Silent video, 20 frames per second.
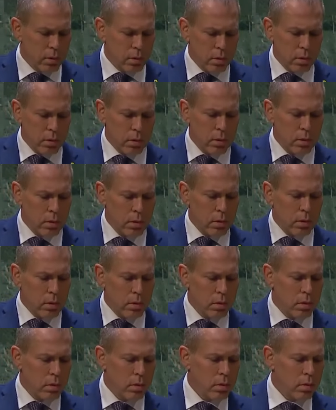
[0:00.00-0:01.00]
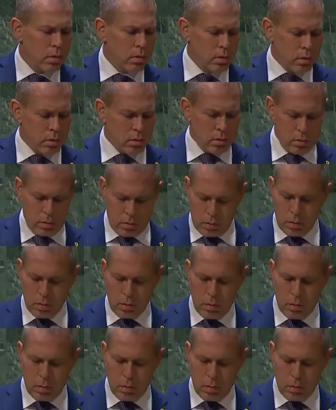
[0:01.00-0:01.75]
[no speech]